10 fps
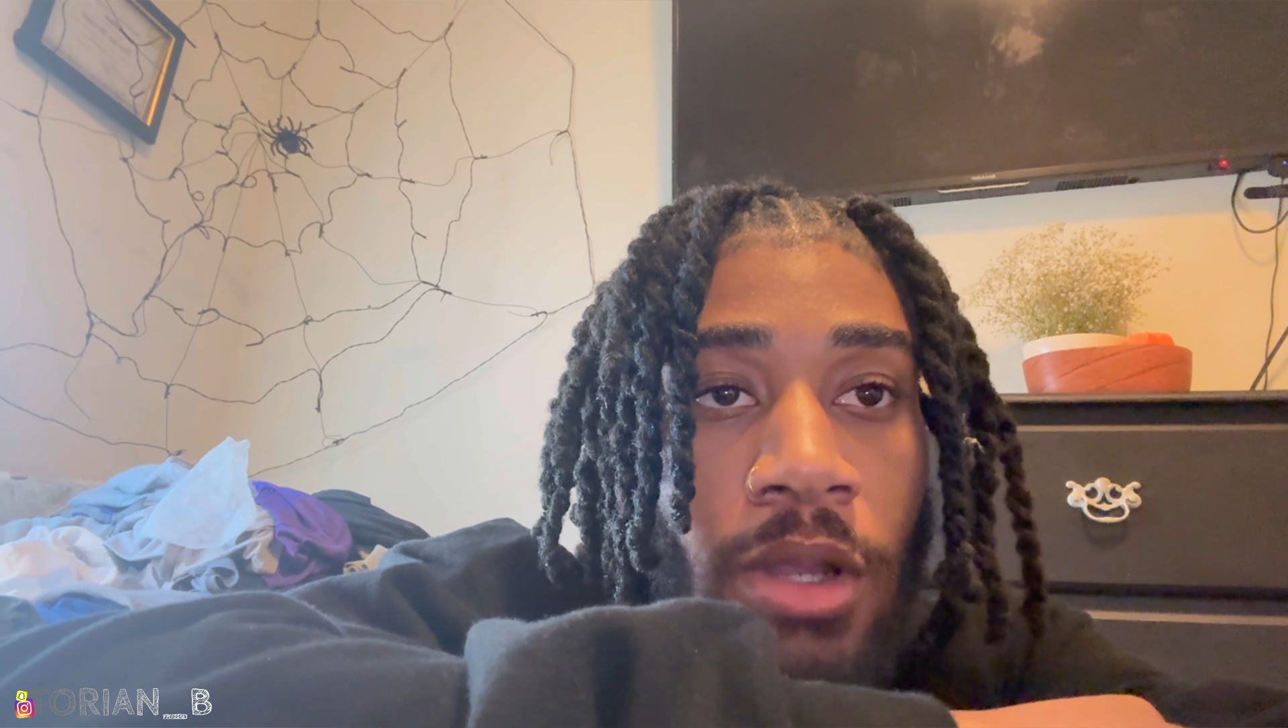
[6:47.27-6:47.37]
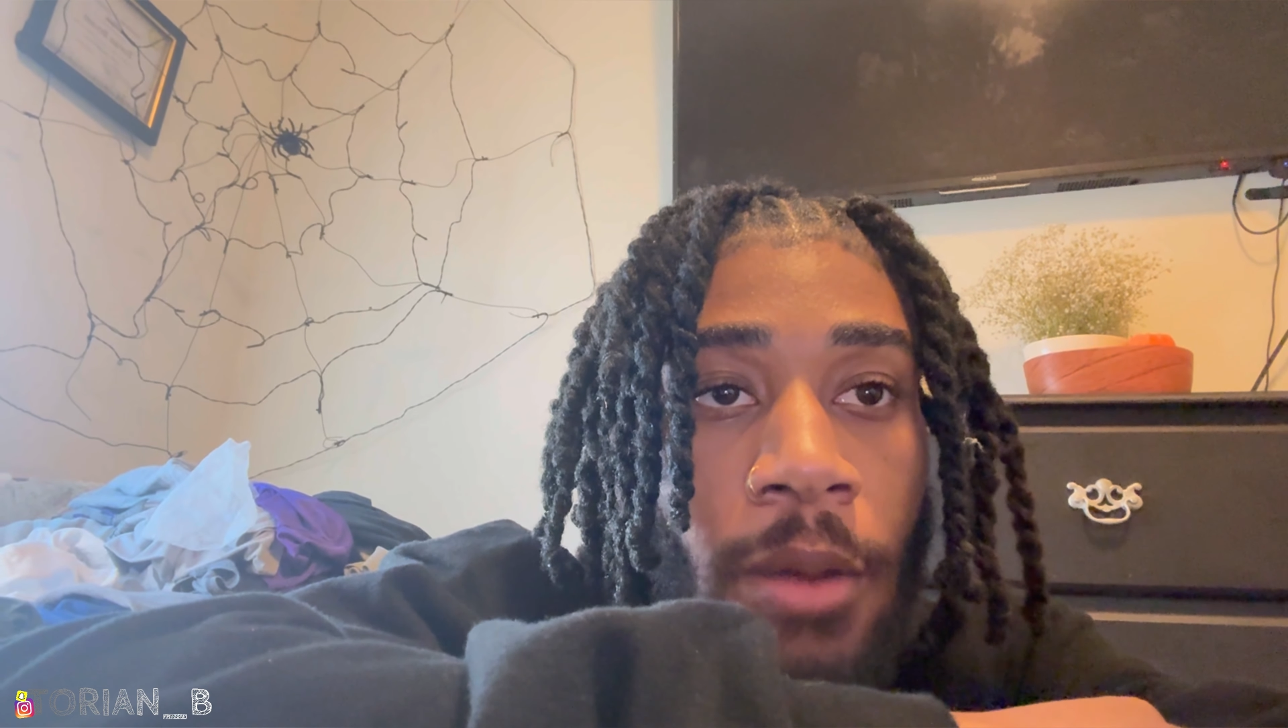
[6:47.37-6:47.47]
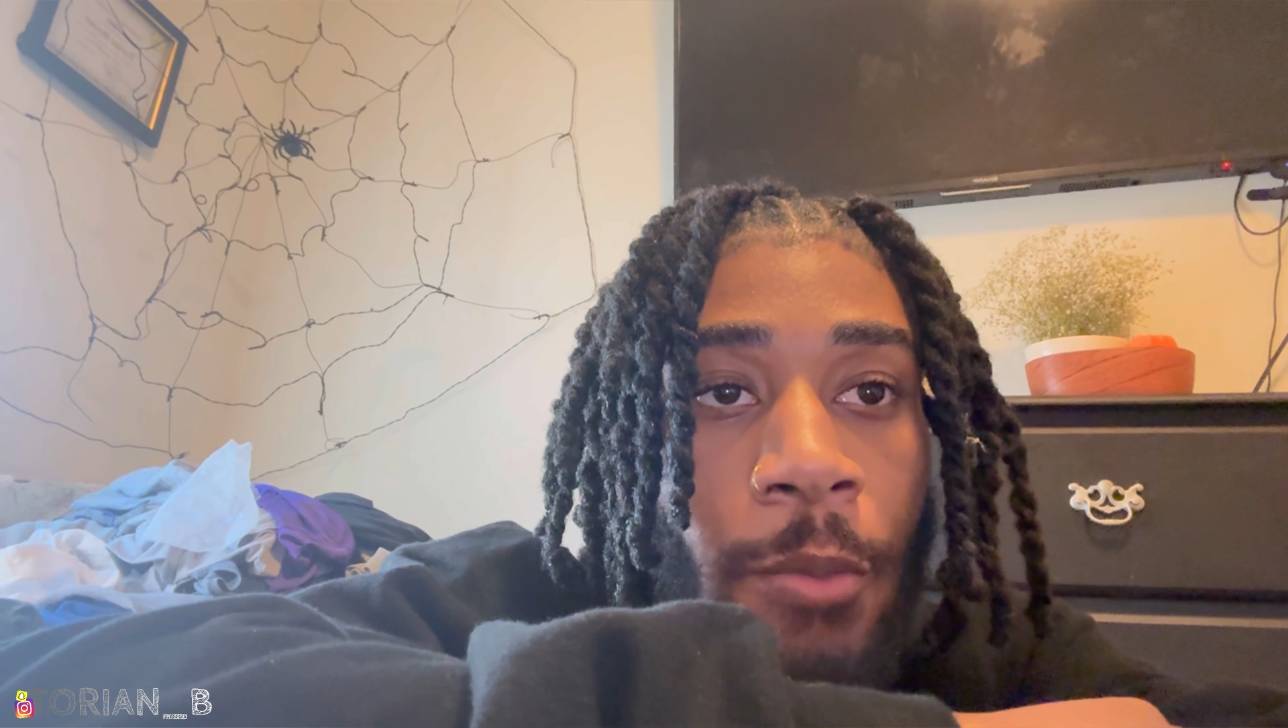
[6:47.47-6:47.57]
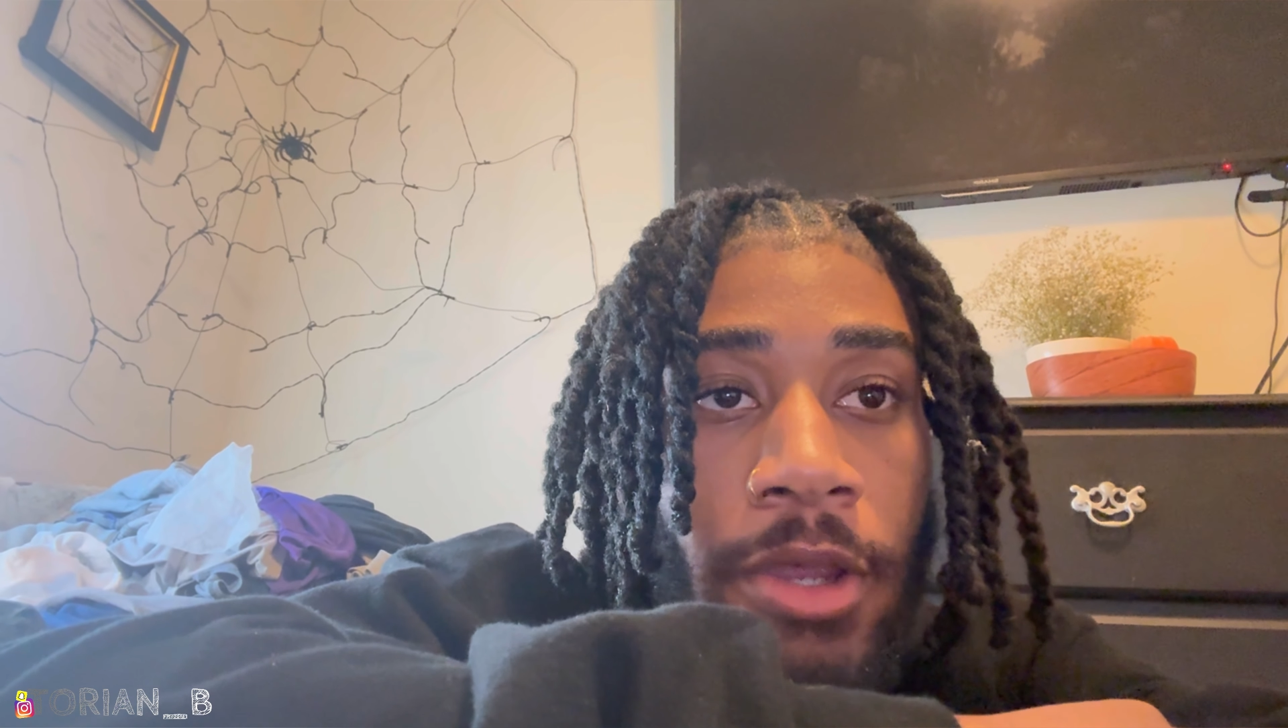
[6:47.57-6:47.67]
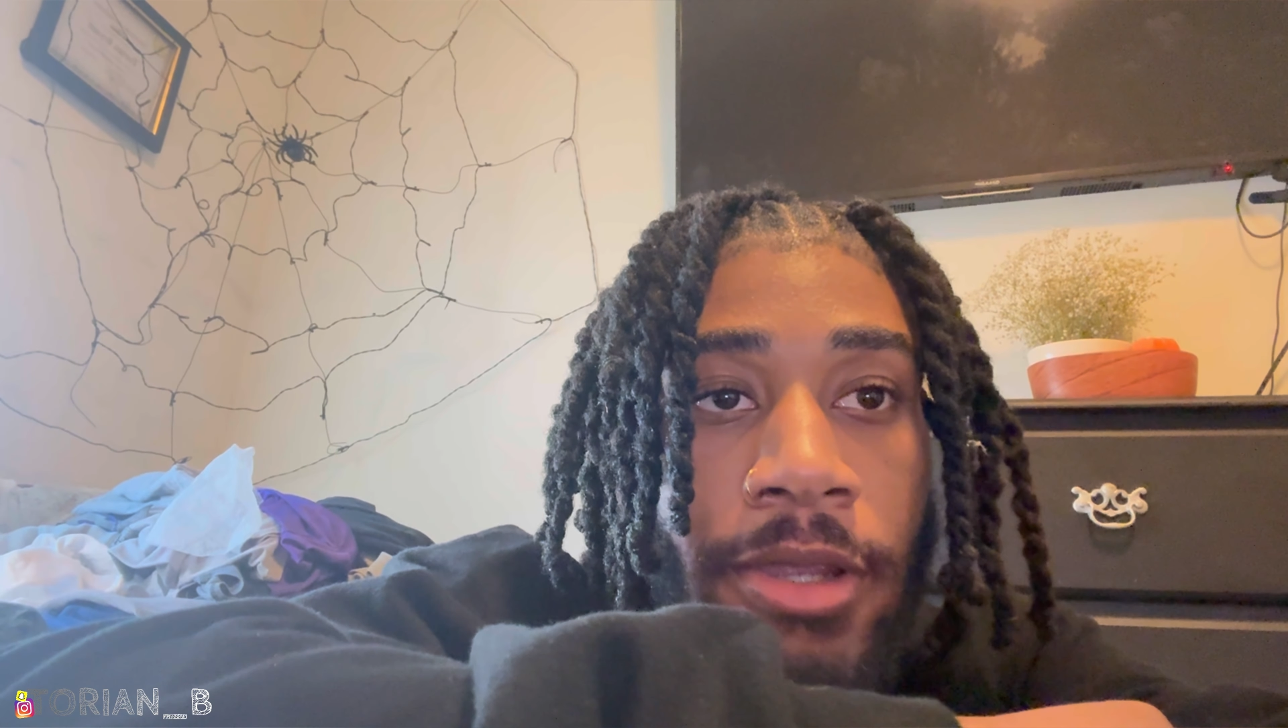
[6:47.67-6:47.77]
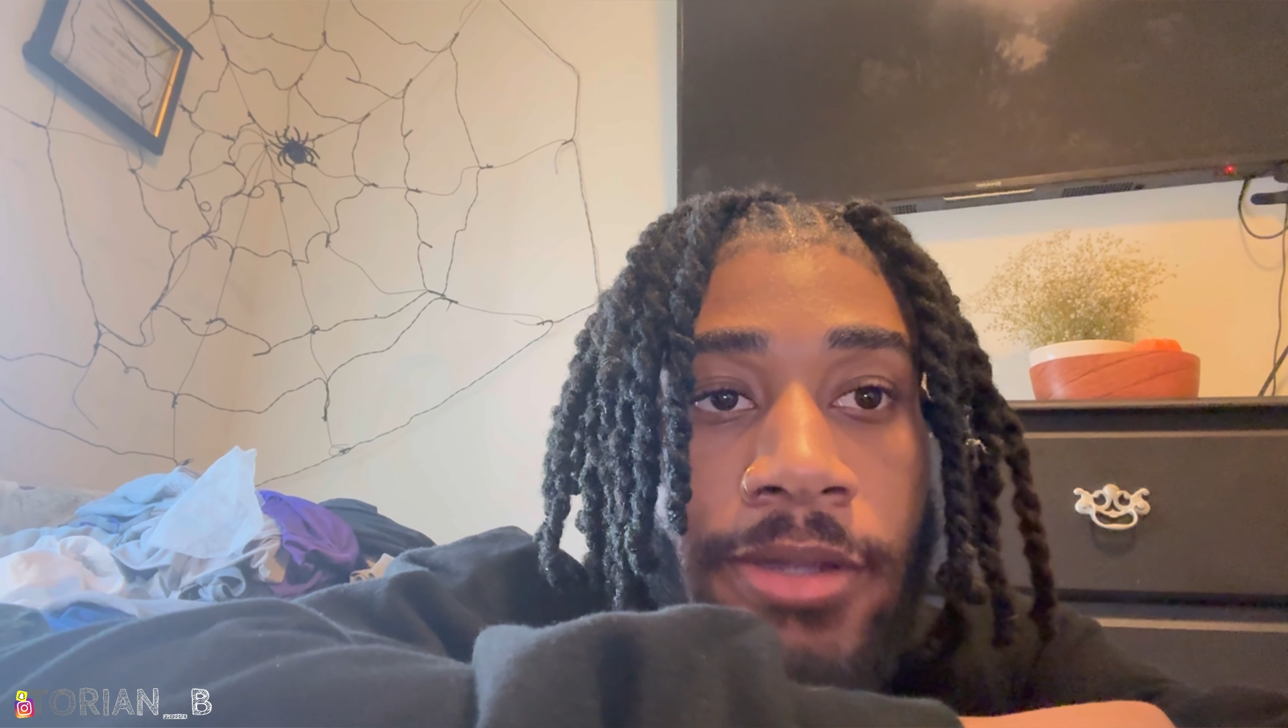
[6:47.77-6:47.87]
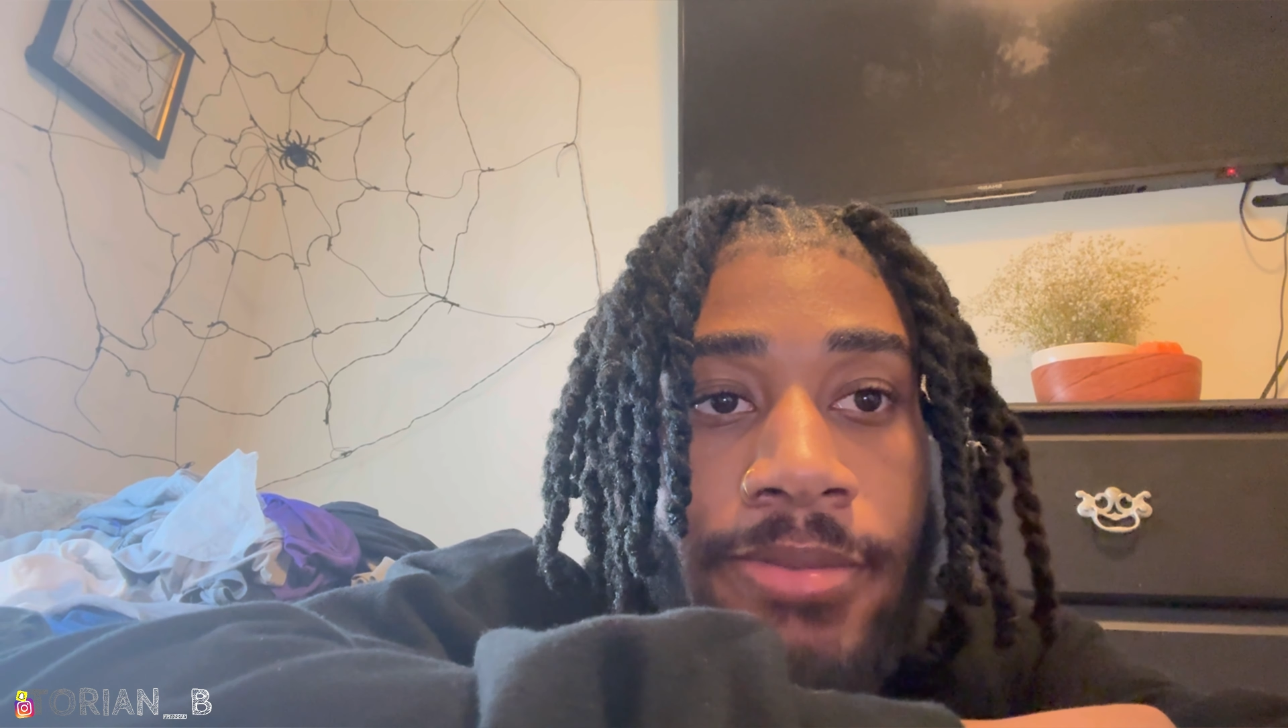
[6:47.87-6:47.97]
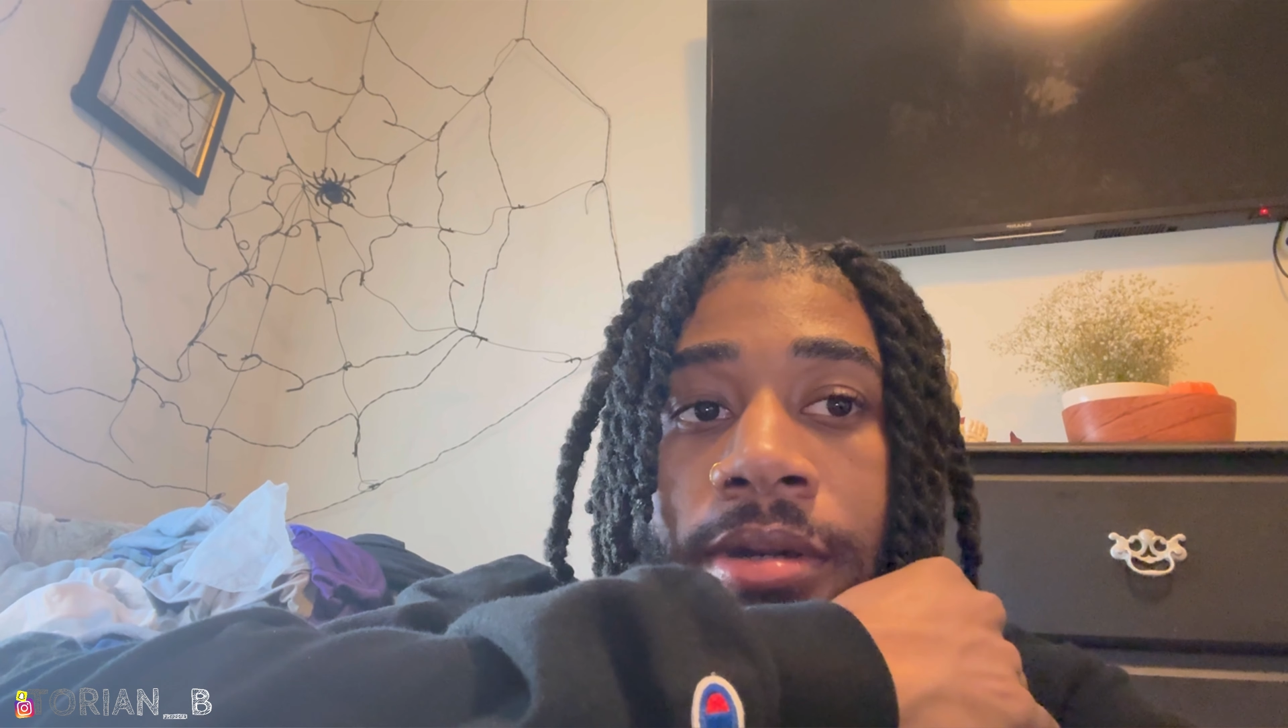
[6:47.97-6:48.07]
I'm wearing.